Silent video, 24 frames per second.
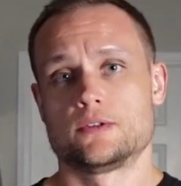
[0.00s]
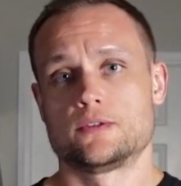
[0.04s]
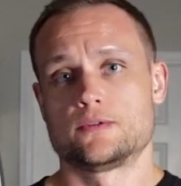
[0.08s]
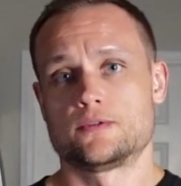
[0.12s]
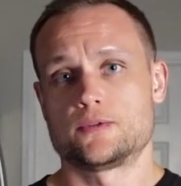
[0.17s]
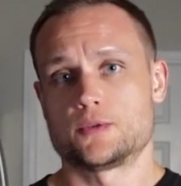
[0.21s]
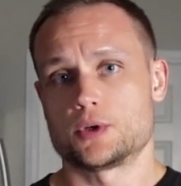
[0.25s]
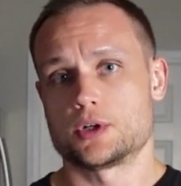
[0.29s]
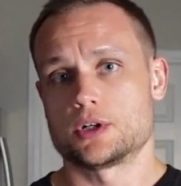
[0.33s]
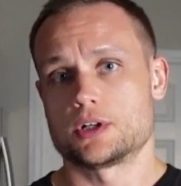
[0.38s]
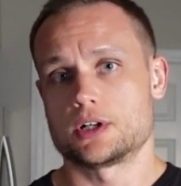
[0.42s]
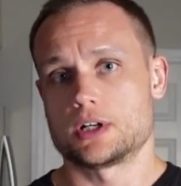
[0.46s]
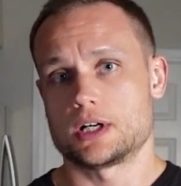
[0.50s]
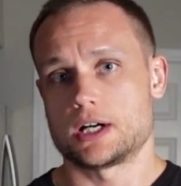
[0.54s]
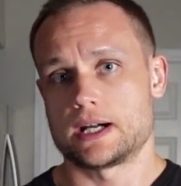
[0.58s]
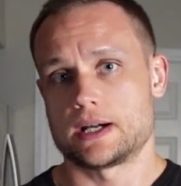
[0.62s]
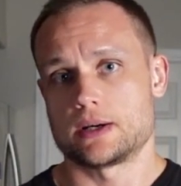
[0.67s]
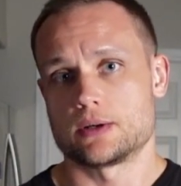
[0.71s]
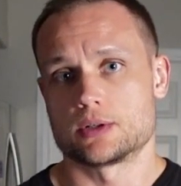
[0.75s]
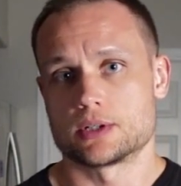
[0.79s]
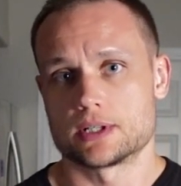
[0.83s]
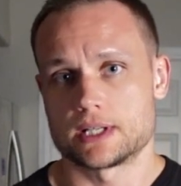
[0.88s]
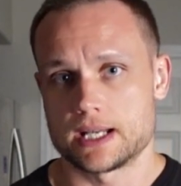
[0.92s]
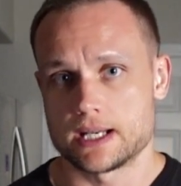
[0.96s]
For
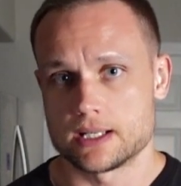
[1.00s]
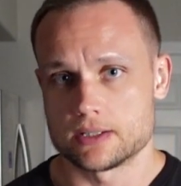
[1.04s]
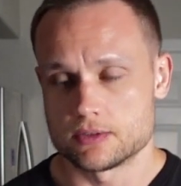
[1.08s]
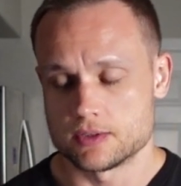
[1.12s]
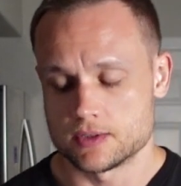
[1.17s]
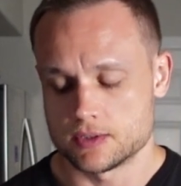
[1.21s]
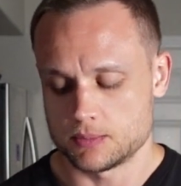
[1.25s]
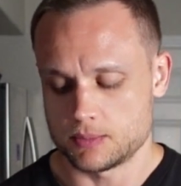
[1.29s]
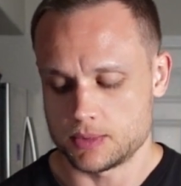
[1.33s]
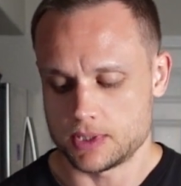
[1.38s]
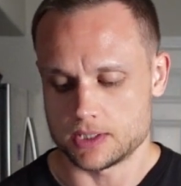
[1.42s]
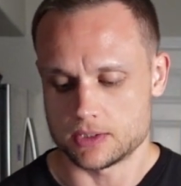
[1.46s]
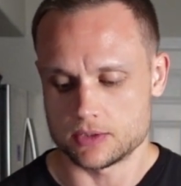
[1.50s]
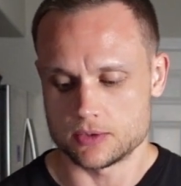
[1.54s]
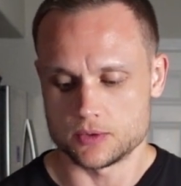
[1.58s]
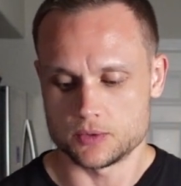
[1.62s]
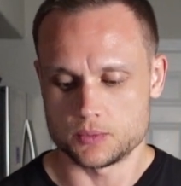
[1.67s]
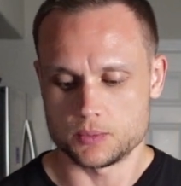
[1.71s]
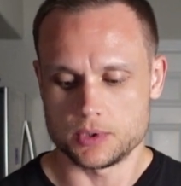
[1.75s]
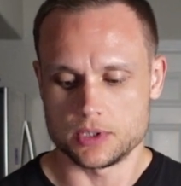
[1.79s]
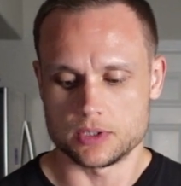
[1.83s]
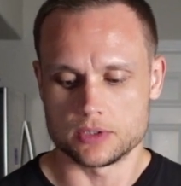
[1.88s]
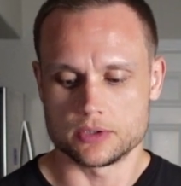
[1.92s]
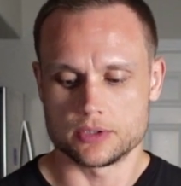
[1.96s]
our calories and macros,
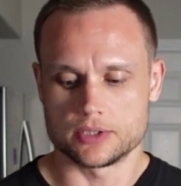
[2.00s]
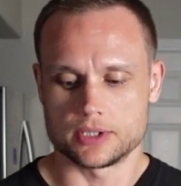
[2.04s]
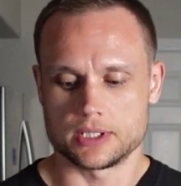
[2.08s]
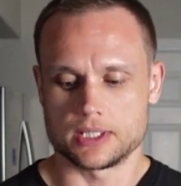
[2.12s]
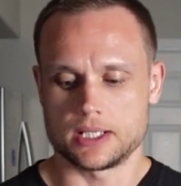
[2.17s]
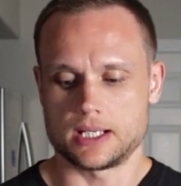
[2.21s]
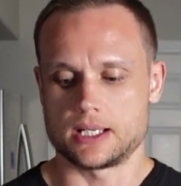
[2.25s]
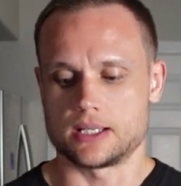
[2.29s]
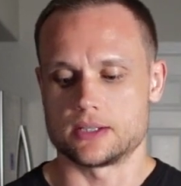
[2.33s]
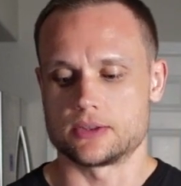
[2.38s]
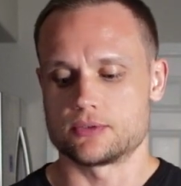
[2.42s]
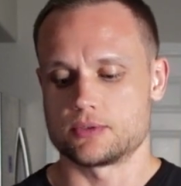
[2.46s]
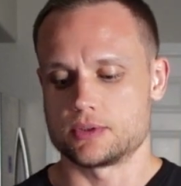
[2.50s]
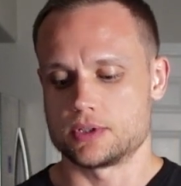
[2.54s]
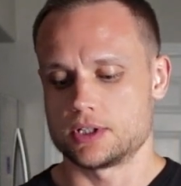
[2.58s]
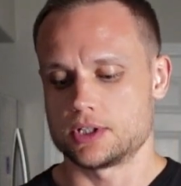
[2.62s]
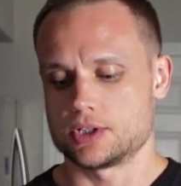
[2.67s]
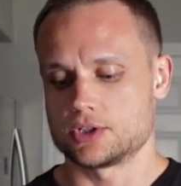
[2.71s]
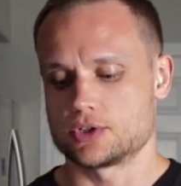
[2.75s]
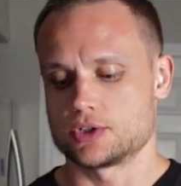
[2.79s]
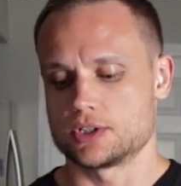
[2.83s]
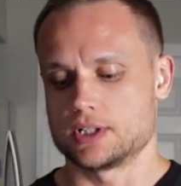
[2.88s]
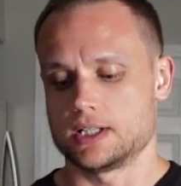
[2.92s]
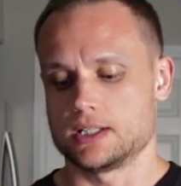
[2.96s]
we are looking at
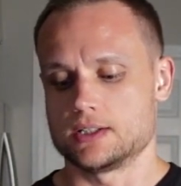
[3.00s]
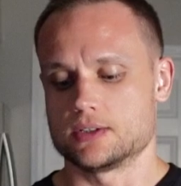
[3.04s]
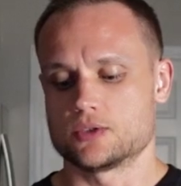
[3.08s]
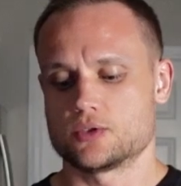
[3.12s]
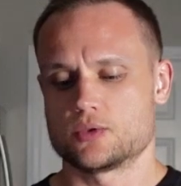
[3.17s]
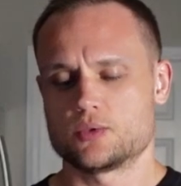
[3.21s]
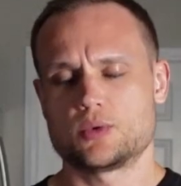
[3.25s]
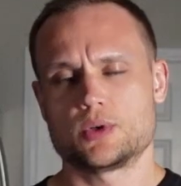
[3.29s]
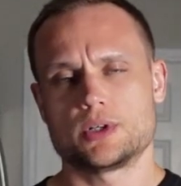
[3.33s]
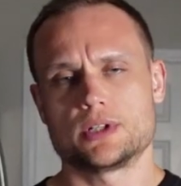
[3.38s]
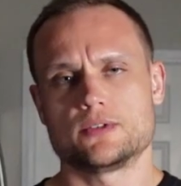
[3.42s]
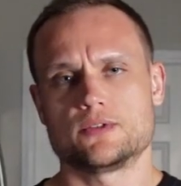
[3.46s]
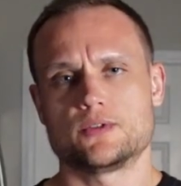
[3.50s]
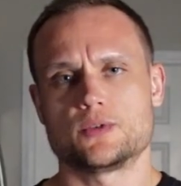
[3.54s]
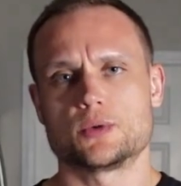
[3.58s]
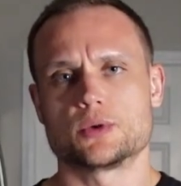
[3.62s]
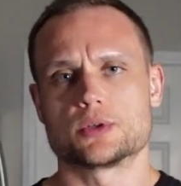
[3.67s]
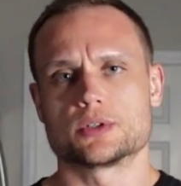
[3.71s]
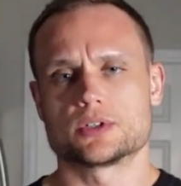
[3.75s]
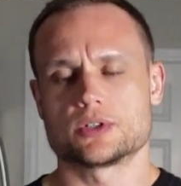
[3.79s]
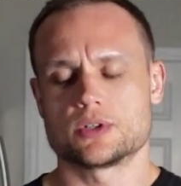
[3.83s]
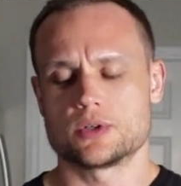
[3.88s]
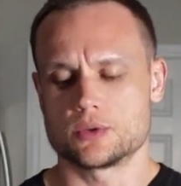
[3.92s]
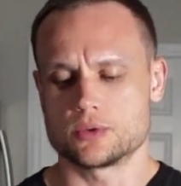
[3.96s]

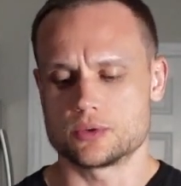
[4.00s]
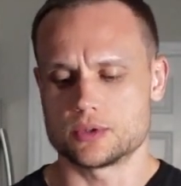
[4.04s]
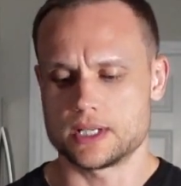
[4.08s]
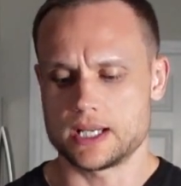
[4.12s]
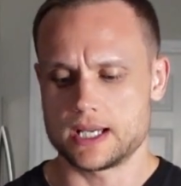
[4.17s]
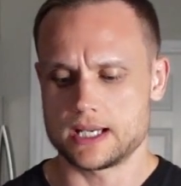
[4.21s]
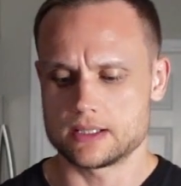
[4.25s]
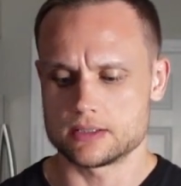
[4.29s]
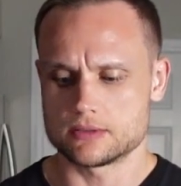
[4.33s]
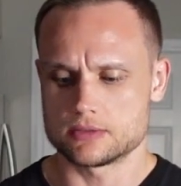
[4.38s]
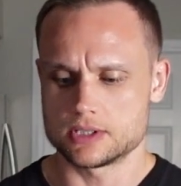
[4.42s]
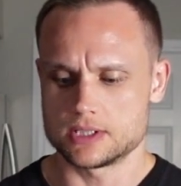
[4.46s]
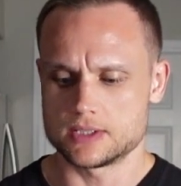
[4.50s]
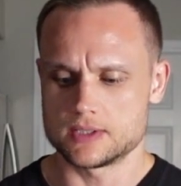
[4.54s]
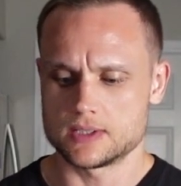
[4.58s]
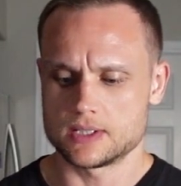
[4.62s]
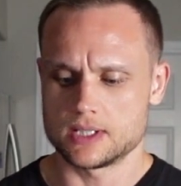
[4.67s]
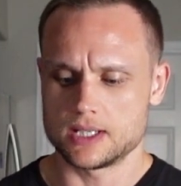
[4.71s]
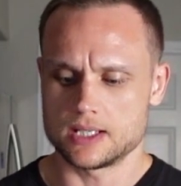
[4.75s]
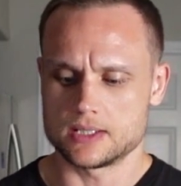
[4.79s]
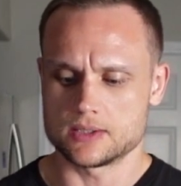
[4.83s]
324 total calories,